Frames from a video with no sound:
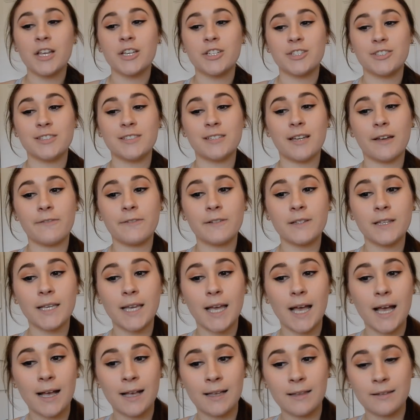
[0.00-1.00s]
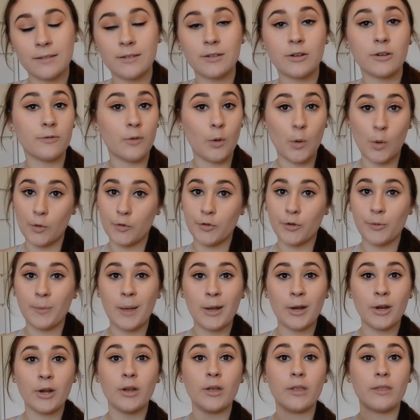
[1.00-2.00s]
She definitely has, her vocals are
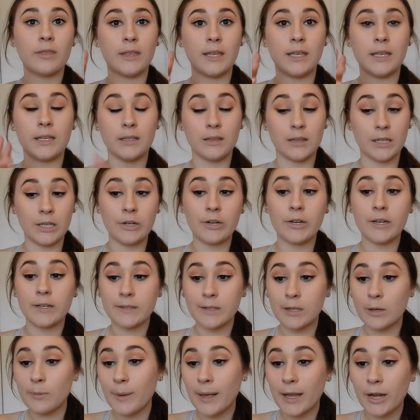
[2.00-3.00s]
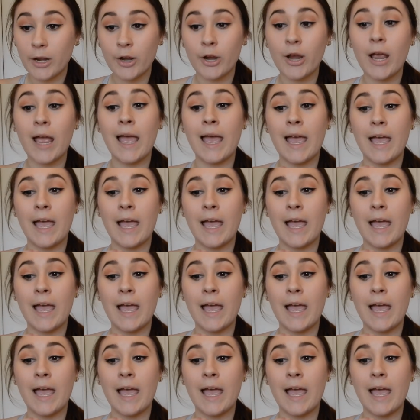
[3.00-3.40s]
better, the lyrics are better,